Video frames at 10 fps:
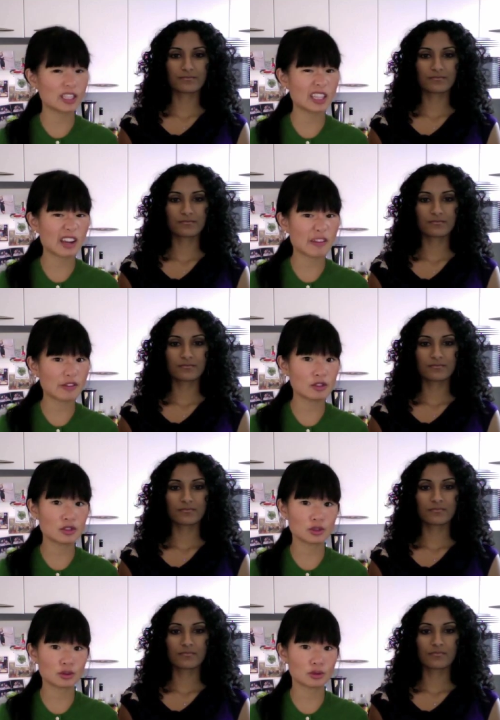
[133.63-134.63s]
Speaker 1: the oven
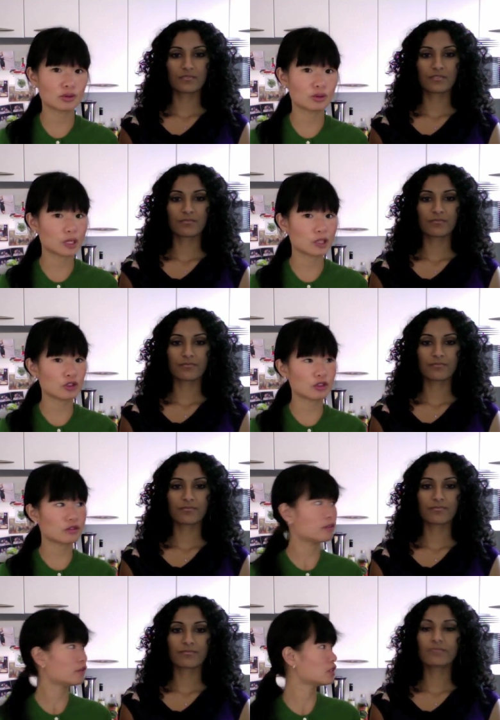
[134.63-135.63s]
to
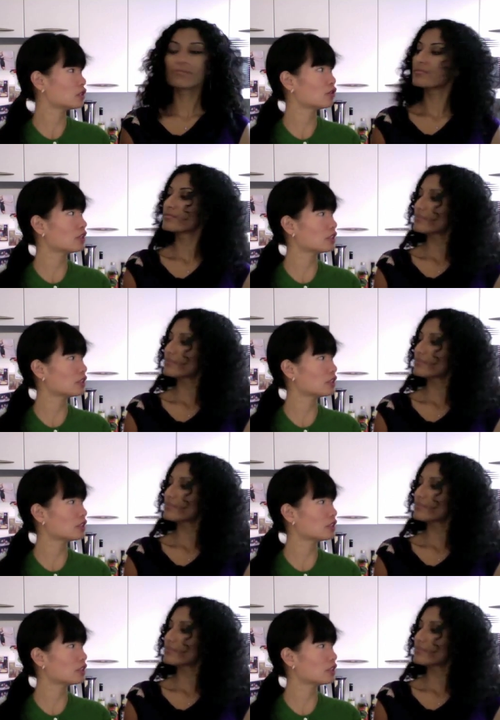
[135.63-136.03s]
350 degrees.